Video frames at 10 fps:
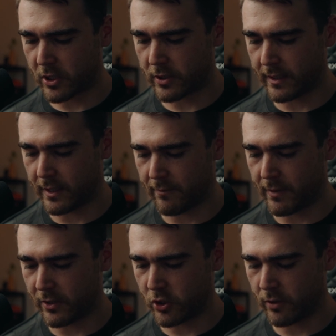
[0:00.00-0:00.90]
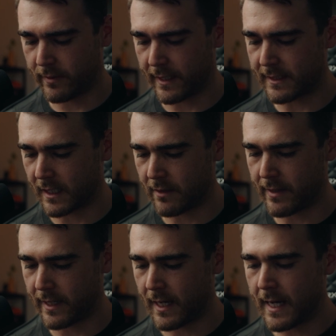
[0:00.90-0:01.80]
actually going to be assuming it's going to
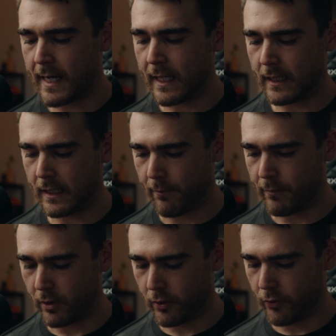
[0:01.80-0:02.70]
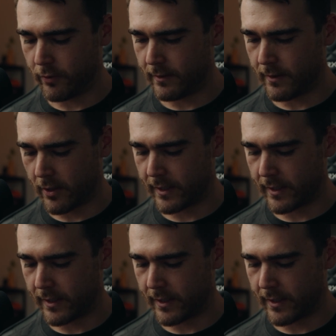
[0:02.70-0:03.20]
be Lumberloon.